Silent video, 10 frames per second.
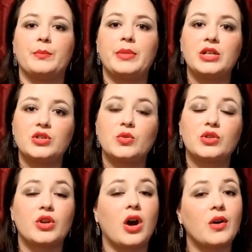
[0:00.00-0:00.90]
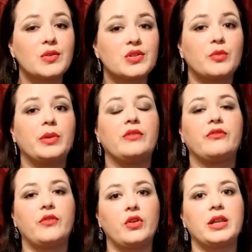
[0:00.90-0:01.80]
Be sure to also be
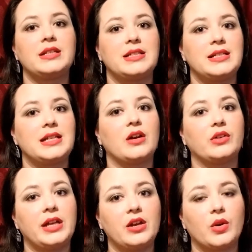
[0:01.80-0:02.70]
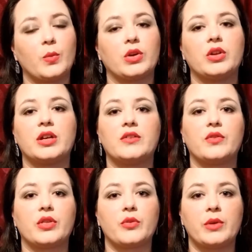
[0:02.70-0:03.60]
full and detailed here. We're looking
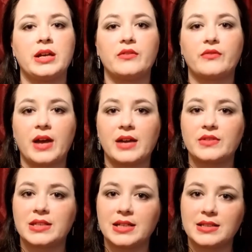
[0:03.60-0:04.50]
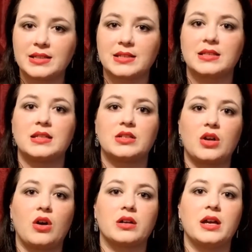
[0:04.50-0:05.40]
for 3 to 5 sentences that
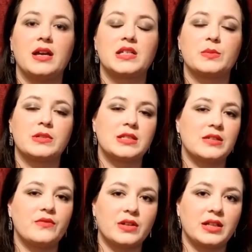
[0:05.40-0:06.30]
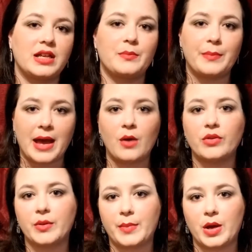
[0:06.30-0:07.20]
talk specifically
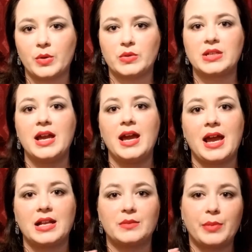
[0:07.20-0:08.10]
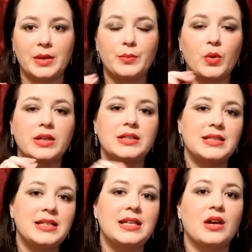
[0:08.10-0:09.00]
about the post and pinpoint
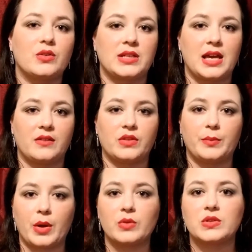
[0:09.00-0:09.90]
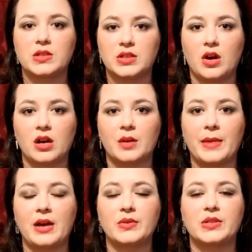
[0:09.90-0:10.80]
details out of the post to talk
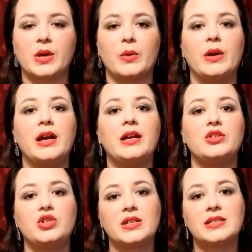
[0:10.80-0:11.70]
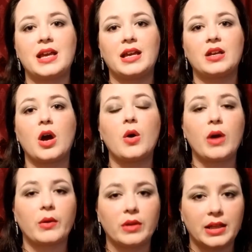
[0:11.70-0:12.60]
about. So just saying, oh,
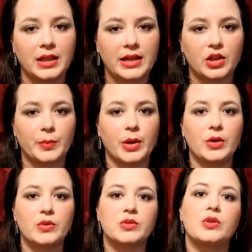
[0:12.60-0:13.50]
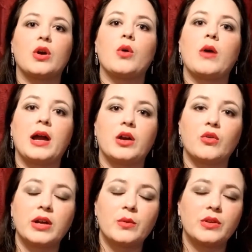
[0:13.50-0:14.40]
I really like your post, or oh, I
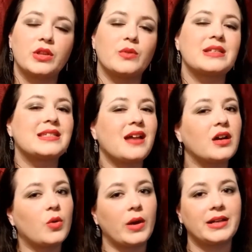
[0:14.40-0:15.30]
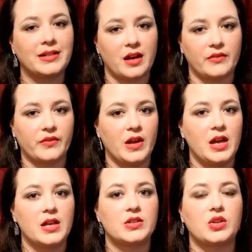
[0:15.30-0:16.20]
agree with you, is not quite enough.
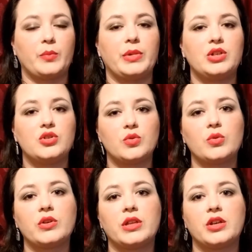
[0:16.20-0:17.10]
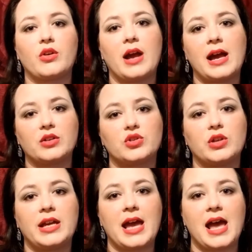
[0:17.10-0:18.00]
So be sure that you're
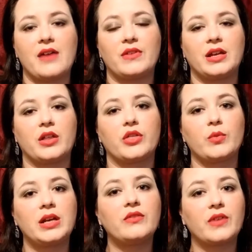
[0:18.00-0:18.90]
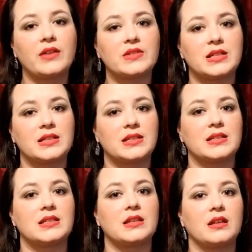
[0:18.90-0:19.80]
actually having 3 to 5
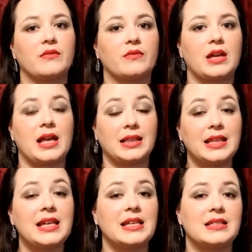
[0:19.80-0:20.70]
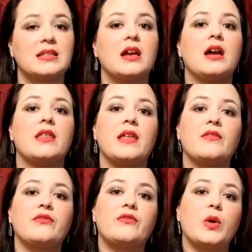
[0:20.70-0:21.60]
sentences that at least that
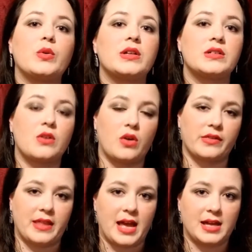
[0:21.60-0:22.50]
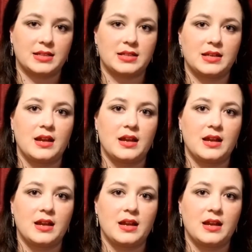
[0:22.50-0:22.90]
focus on that